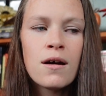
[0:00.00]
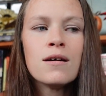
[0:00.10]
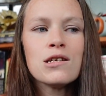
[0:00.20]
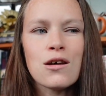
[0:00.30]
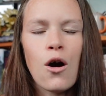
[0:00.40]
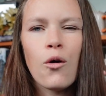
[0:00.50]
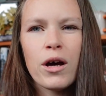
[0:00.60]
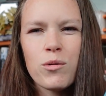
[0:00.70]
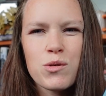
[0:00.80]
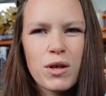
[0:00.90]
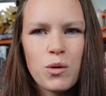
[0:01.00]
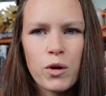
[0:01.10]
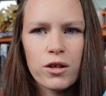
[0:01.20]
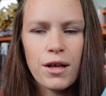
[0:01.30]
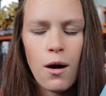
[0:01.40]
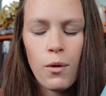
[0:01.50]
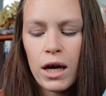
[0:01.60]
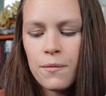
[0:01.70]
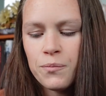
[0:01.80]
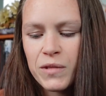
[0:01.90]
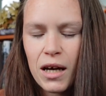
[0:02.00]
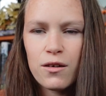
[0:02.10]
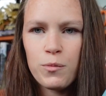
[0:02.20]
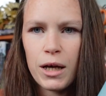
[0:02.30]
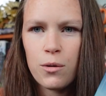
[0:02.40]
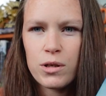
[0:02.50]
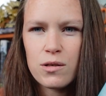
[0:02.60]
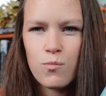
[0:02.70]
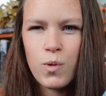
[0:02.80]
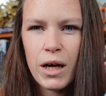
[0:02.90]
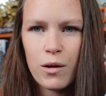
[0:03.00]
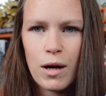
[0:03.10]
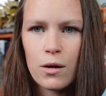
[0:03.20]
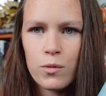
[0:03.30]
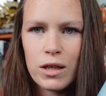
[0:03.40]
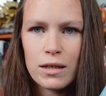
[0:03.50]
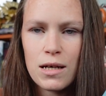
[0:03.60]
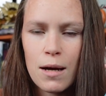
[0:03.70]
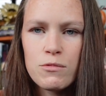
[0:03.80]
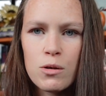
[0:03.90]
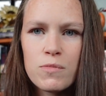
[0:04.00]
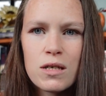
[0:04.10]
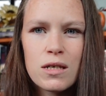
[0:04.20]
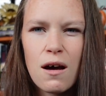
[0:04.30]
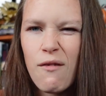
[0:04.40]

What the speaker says: So it was really weird that way, kind of playing around with like time jumps and stuff.